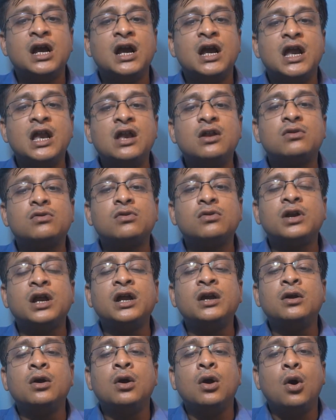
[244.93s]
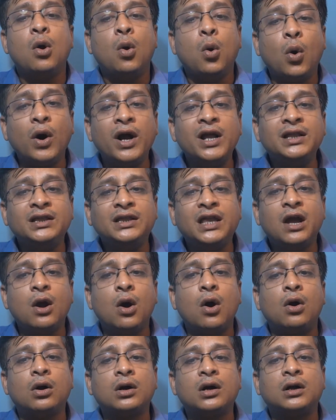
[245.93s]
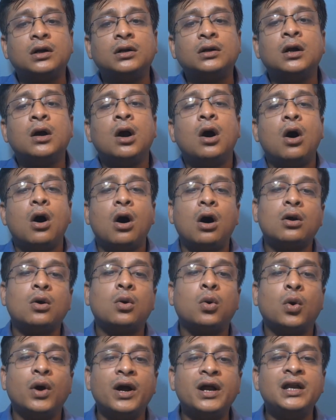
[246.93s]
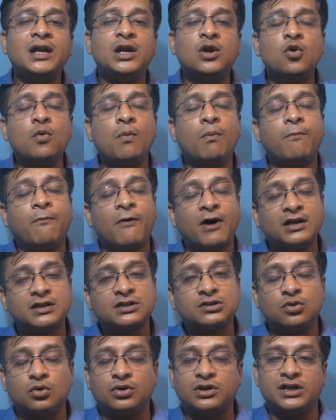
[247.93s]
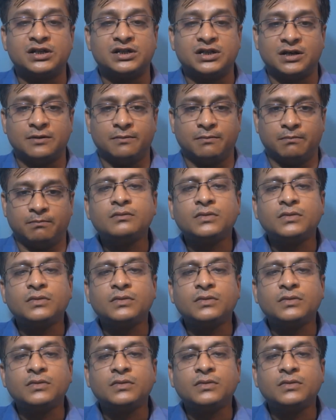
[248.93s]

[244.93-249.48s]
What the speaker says: including when they occurred or when you first noticed them.